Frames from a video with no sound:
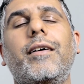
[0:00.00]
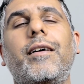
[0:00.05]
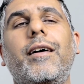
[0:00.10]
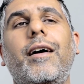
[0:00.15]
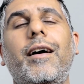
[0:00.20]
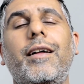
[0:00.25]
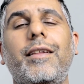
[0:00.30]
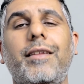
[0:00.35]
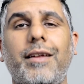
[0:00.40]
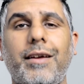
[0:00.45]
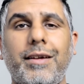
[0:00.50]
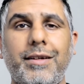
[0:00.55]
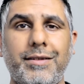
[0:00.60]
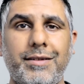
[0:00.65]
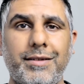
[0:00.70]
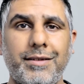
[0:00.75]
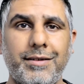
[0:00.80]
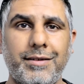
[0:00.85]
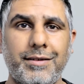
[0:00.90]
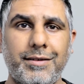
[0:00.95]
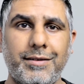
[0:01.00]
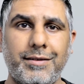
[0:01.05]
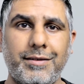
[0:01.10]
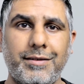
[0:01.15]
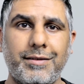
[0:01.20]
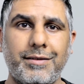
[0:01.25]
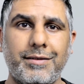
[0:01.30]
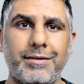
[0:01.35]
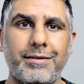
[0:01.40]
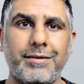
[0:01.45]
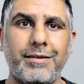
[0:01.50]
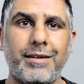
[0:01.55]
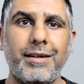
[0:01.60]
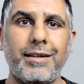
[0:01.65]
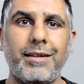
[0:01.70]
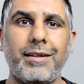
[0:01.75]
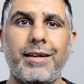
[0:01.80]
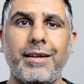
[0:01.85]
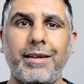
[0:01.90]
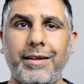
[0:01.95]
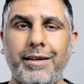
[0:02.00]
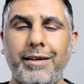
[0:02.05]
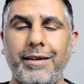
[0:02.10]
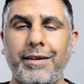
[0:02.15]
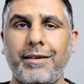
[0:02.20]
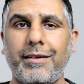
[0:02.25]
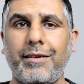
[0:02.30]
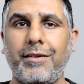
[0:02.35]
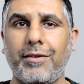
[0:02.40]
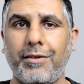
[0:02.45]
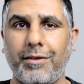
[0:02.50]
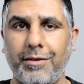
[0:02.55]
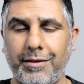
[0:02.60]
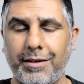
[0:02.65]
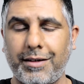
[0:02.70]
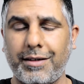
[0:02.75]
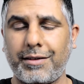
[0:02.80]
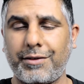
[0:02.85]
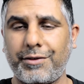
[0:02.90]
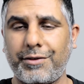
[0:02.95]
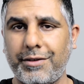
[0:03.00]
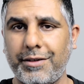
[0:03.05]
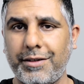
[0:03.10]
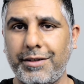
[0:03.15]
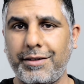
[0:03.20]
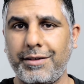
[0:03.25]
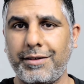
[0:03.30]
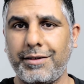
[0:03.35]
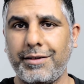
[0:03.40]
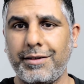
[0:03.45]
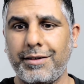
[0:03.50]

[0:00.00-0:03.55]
I liked it. I like it a lot, actually.